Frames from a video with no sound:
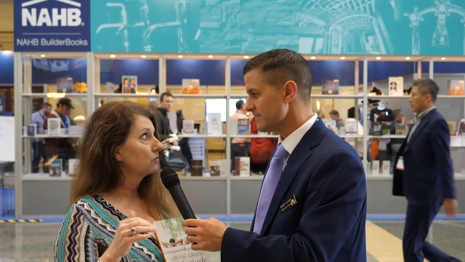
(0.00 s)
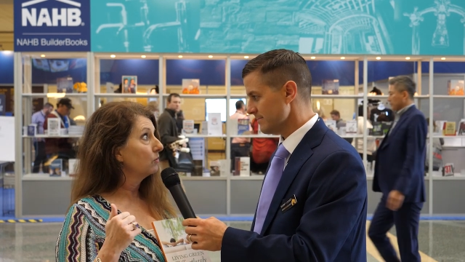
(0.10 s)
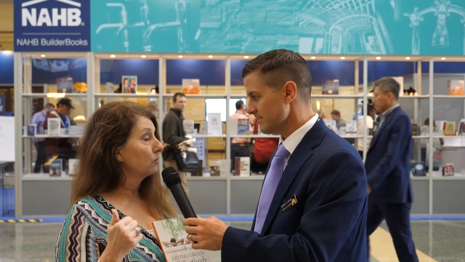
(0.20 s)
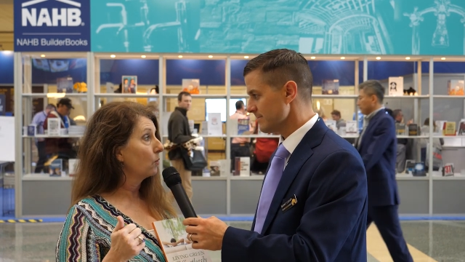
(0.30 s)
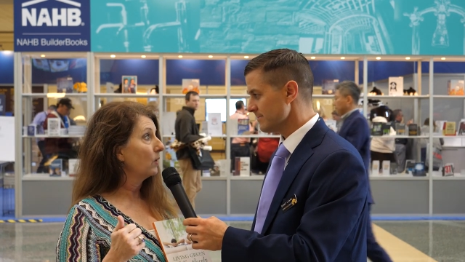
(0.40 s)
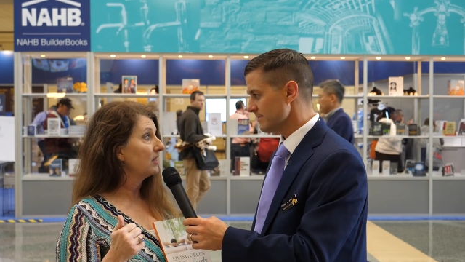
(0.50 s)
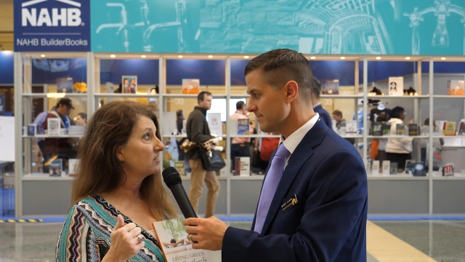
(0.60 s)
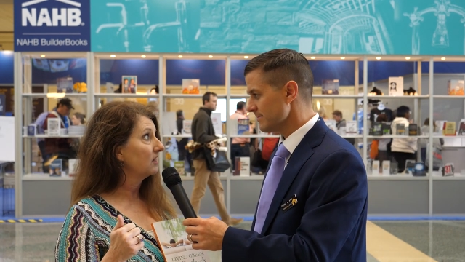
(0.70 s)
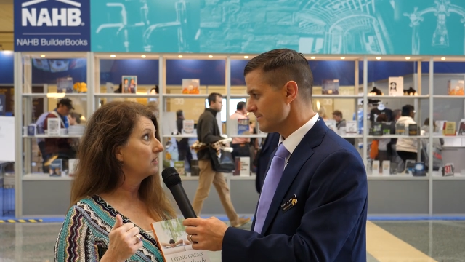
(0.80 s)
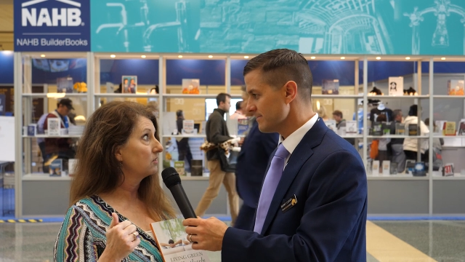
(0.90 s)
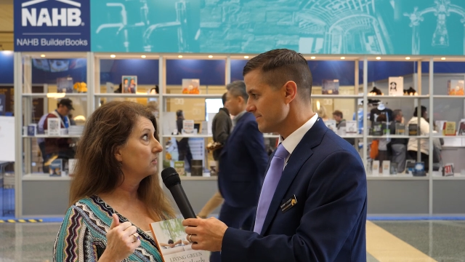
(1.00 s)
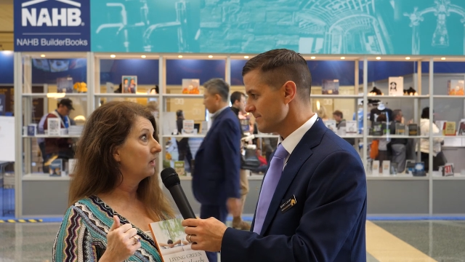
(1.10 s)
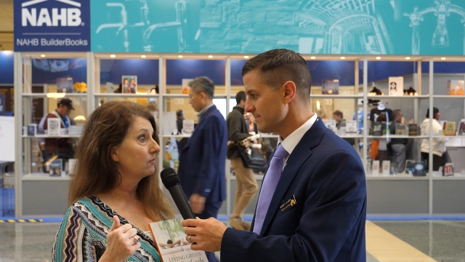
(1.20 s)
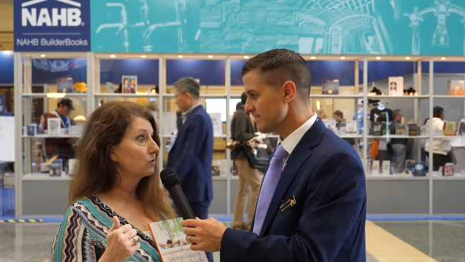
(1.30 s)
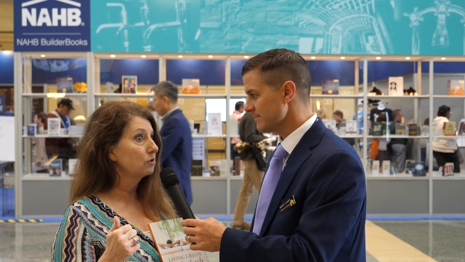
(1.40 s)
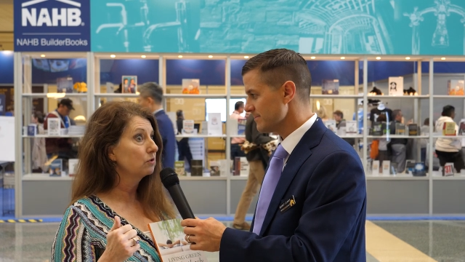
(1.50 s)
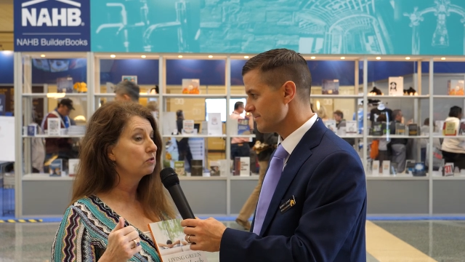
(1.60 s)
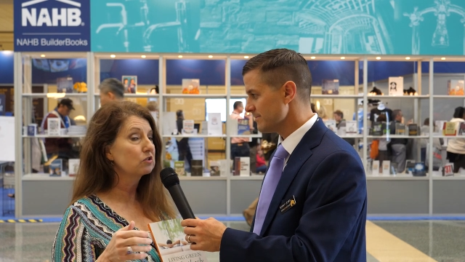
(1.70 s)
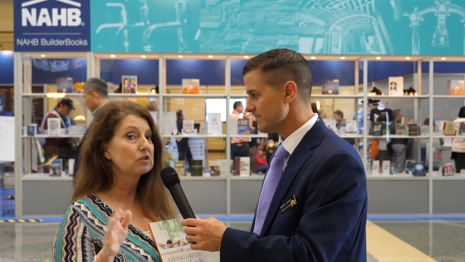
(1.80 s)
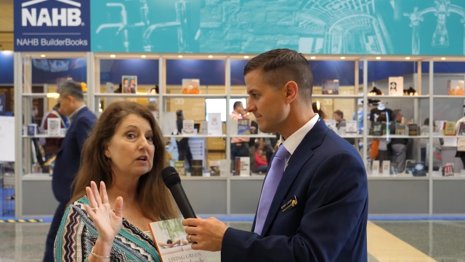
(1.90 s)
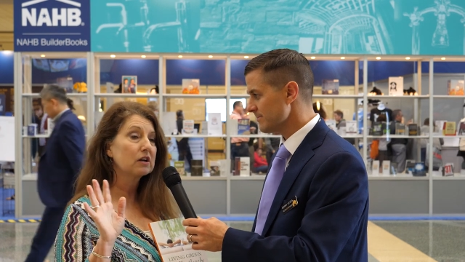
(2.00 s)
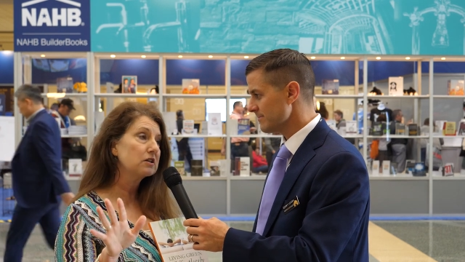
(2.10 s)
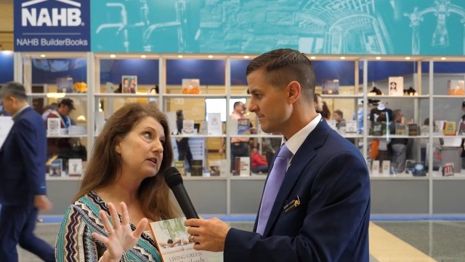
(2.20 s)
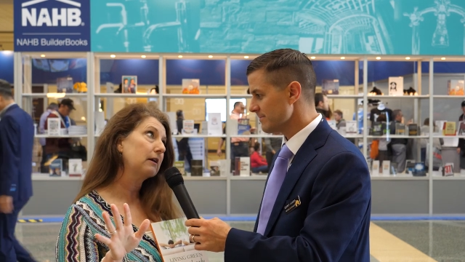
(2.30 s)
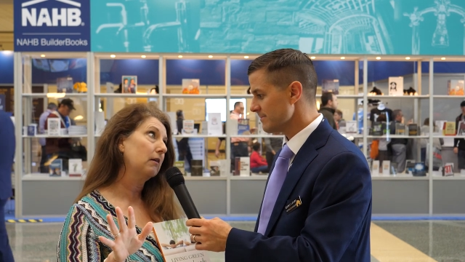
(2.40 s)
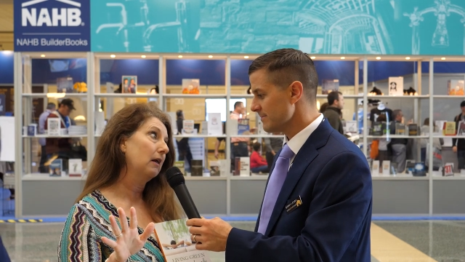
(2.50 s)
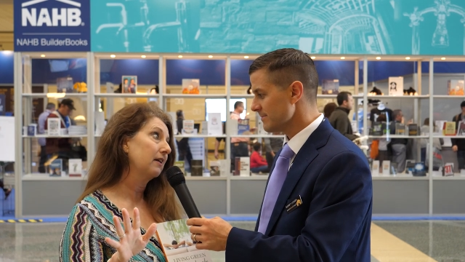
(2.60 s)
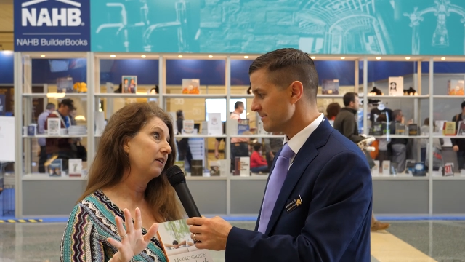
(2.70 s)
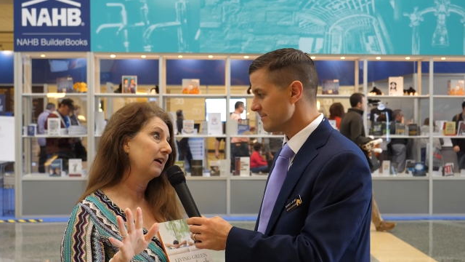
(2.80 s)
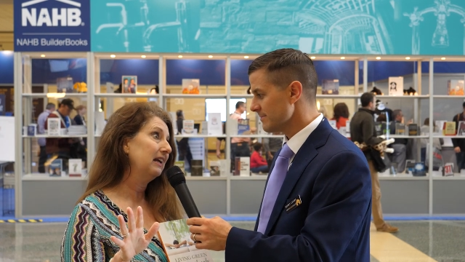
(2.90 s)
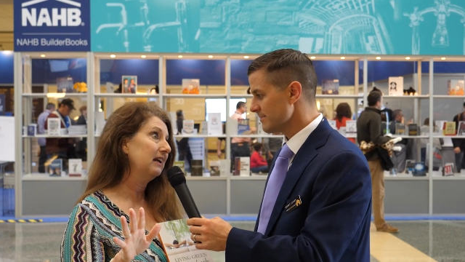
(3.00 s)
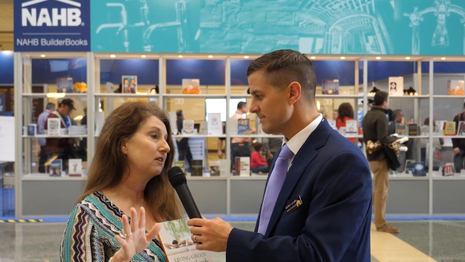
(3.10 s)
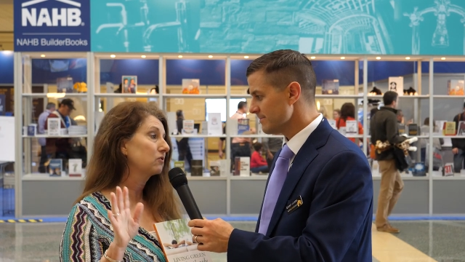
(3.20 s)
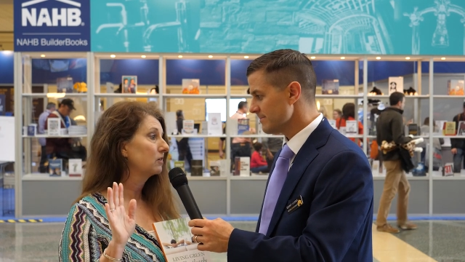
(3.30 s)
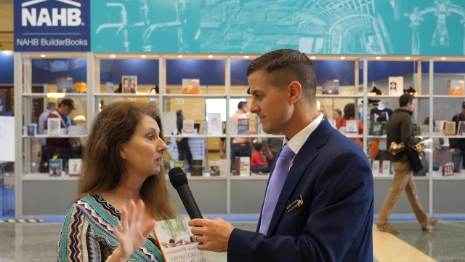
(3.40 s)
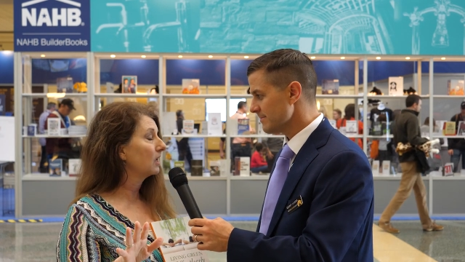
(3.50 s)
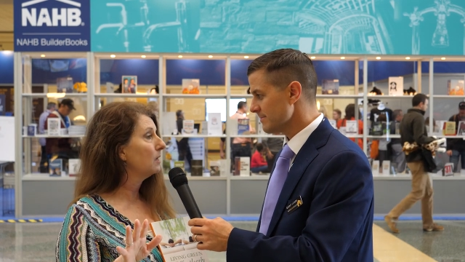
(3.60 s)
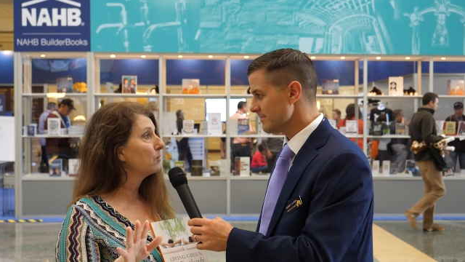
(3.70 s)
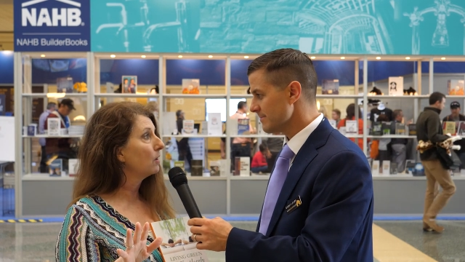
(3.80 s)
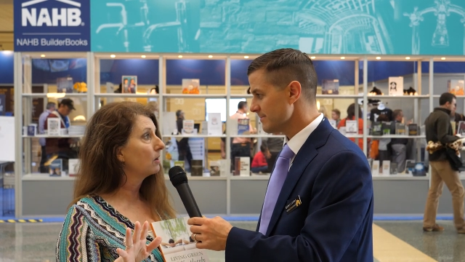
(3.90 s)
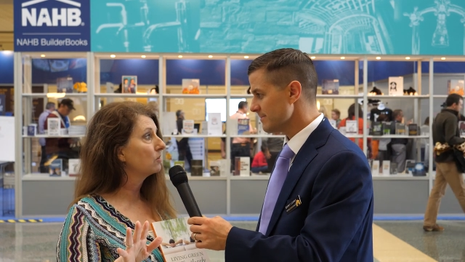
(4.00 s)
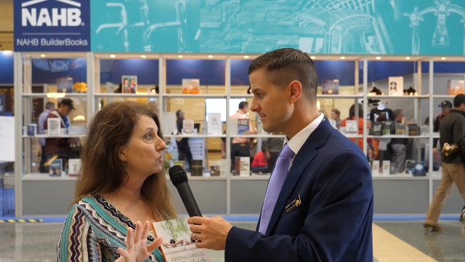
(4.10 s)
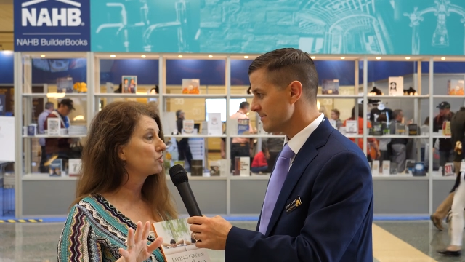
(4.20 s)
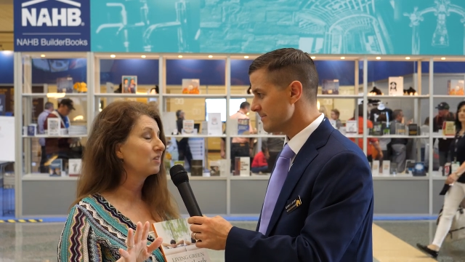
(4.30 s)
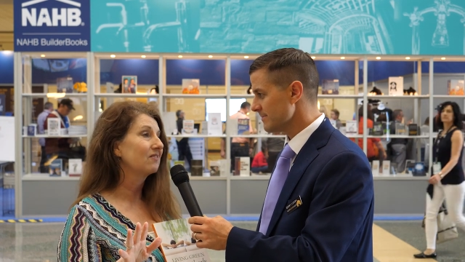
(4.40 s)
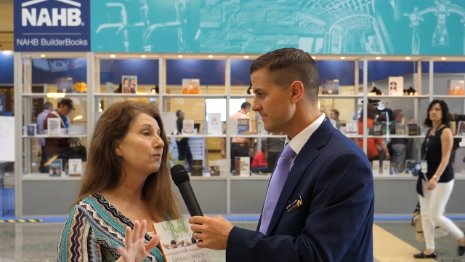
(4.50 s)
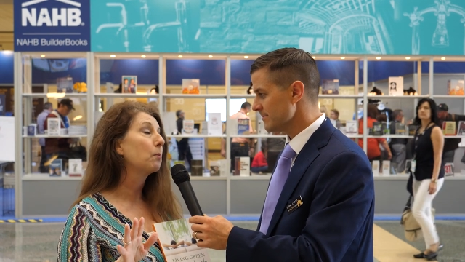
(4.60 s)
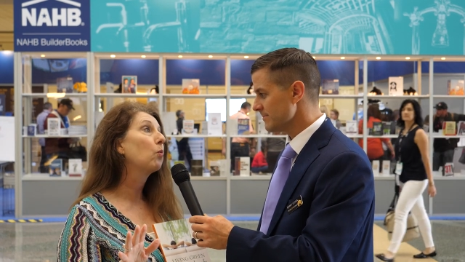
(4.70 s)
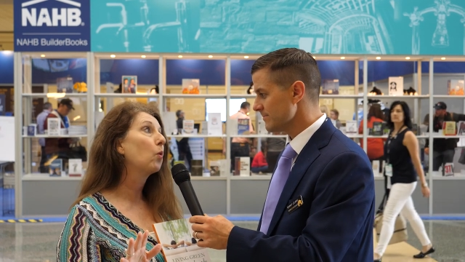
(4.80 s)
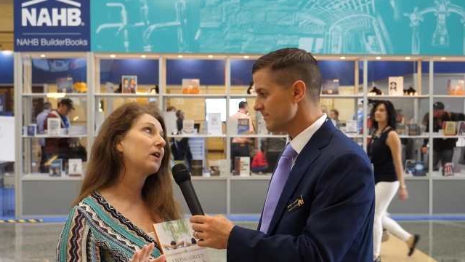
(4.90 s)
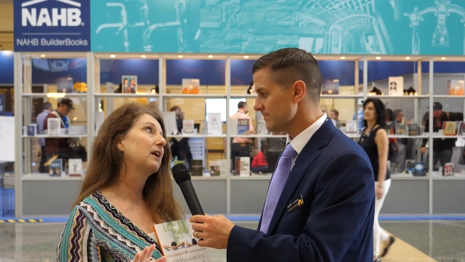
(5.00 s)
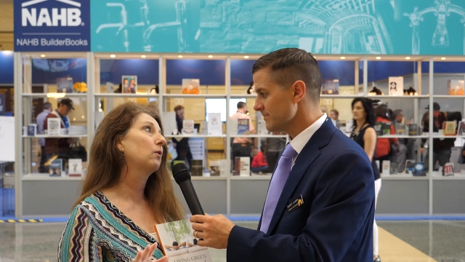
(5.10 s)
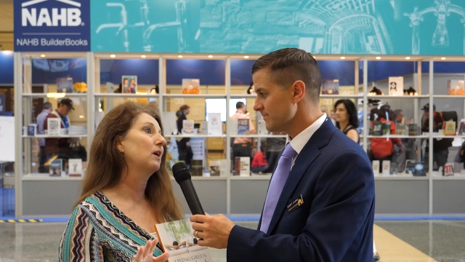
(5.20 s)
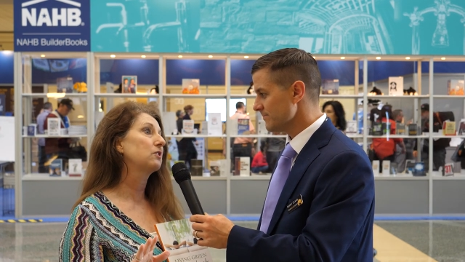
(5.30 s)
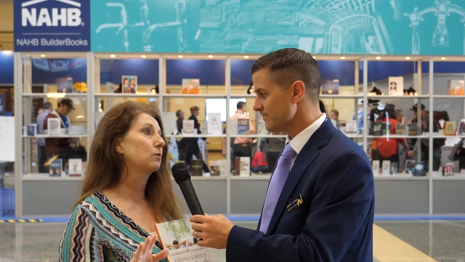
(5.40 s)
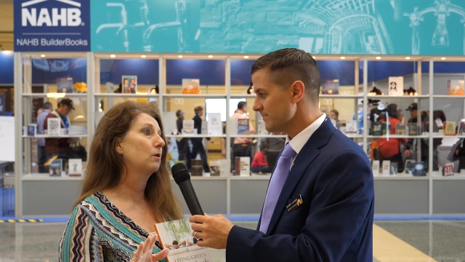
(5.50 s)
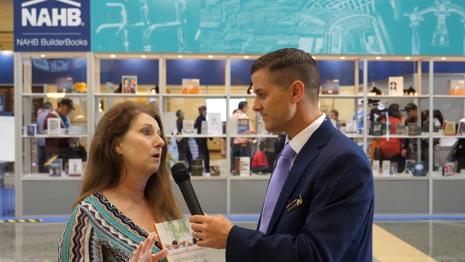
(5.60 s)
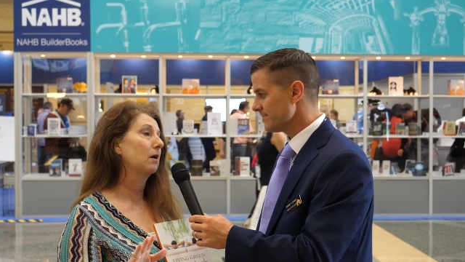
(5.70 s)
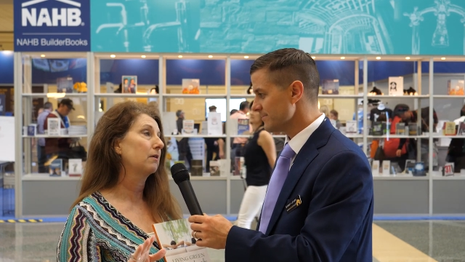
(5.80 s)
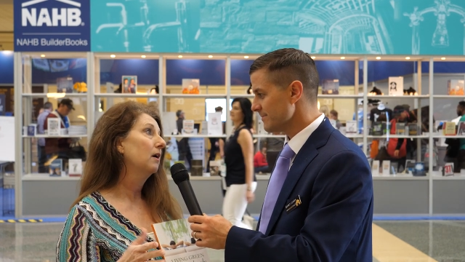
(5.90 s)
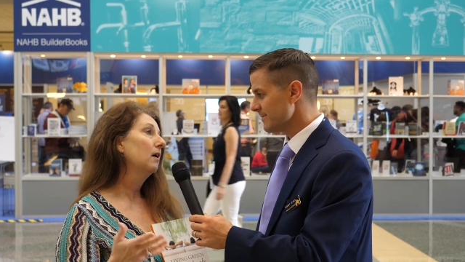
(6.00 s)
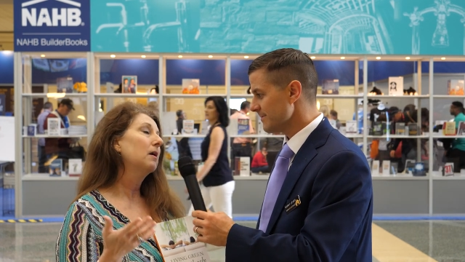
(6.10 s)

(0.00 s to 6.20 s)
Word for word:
Speaker 1: So on your west sides in the afternoons, it's going to cut down a lot of the heat and it's going to keep your air conditioning from working quite so hard.